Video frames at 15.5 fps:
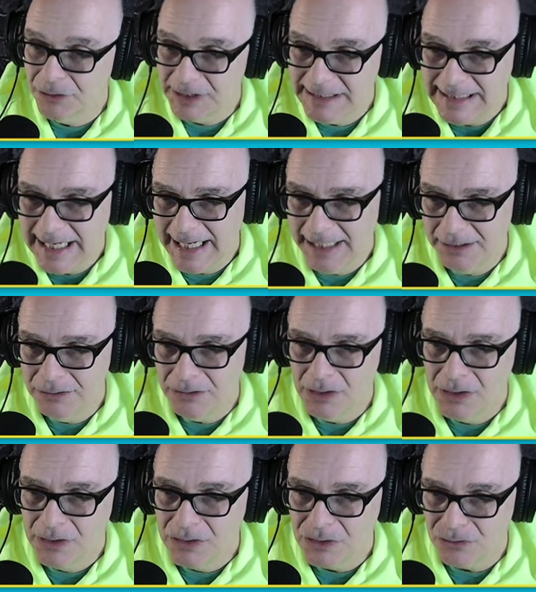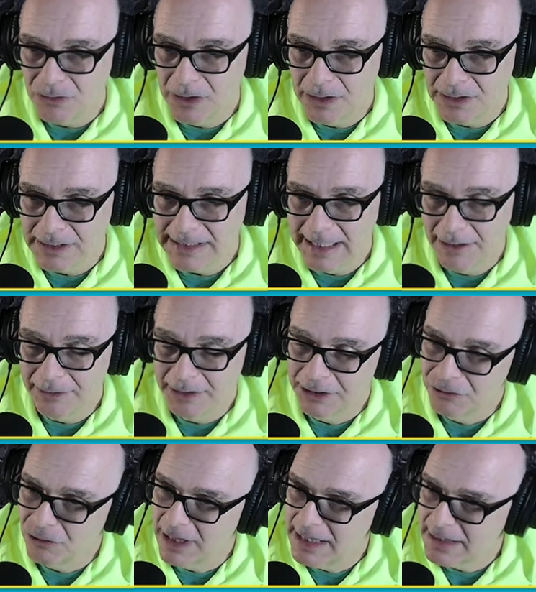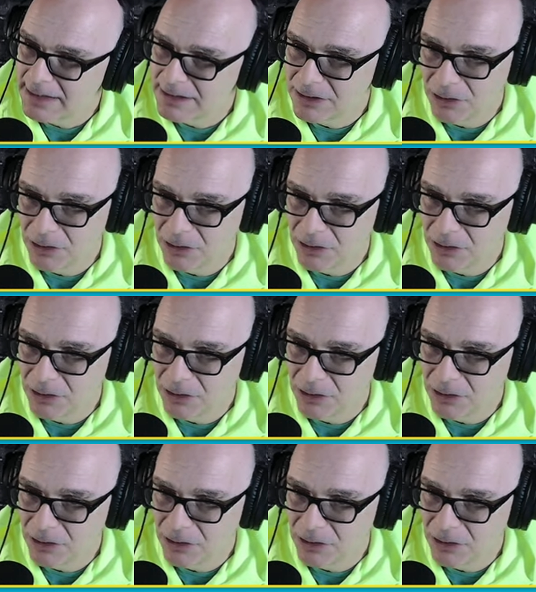are 10 strong sounding tracks,